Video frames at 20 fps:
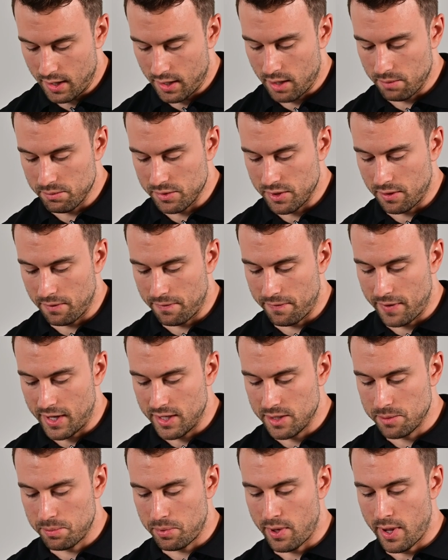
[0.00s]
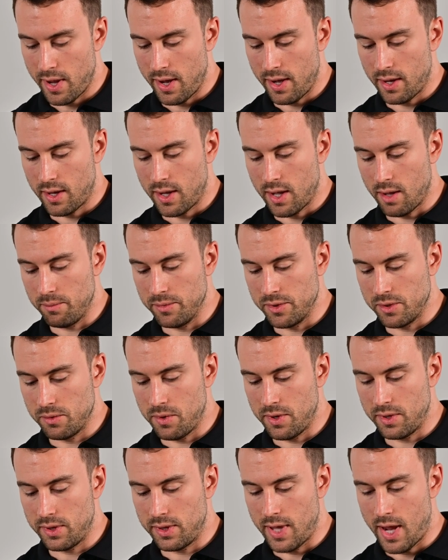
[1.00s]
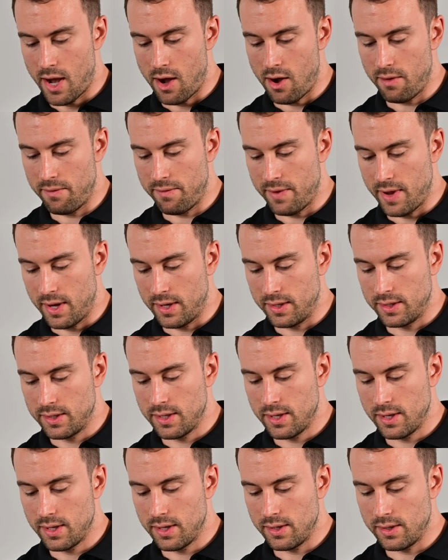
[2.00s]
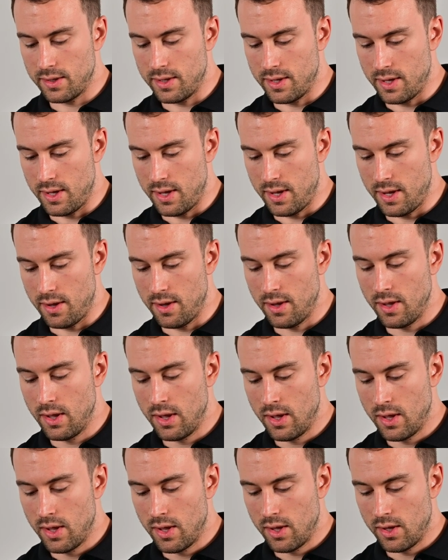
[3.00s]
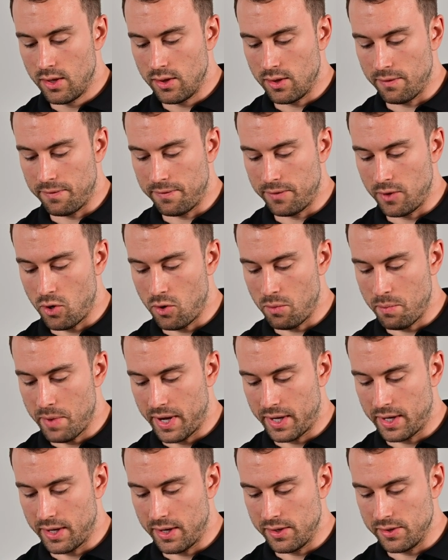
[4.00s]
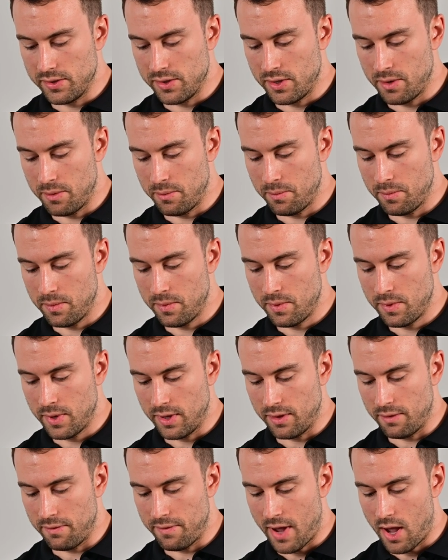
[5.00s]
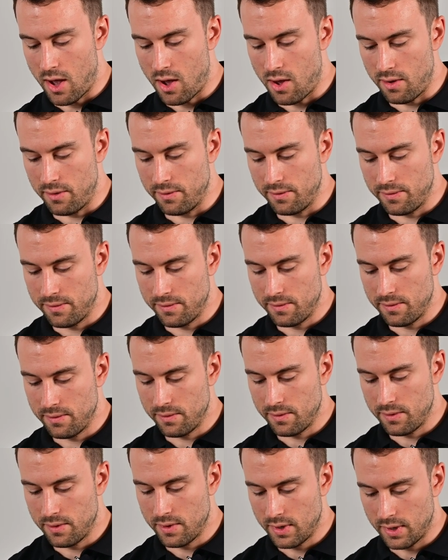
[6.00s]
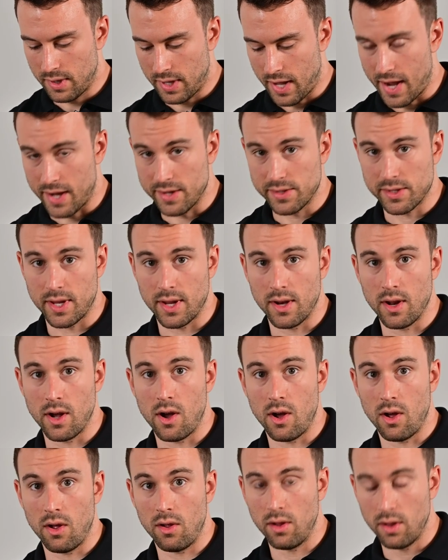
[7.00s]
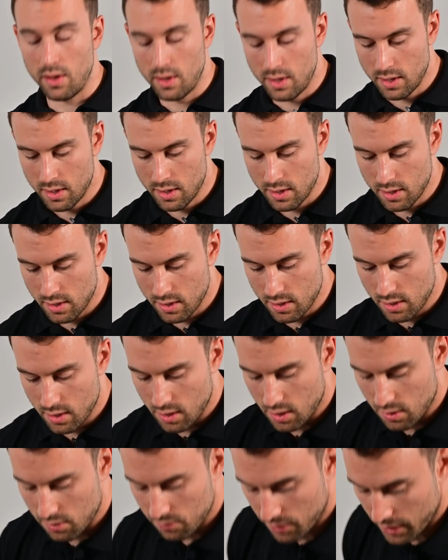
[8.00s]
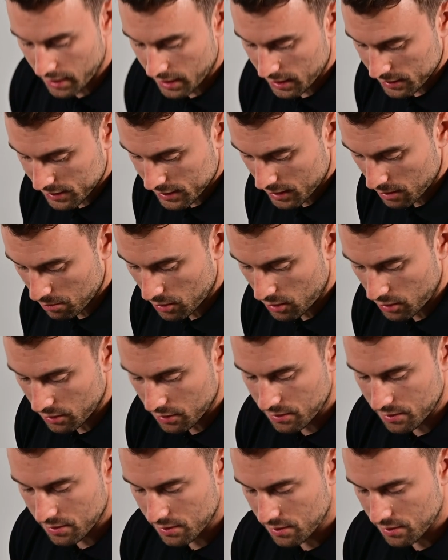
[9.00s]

it comes with the faceplate, it comes with the air vent, the, the float mechanism, and the valve, gasket all ready assembled.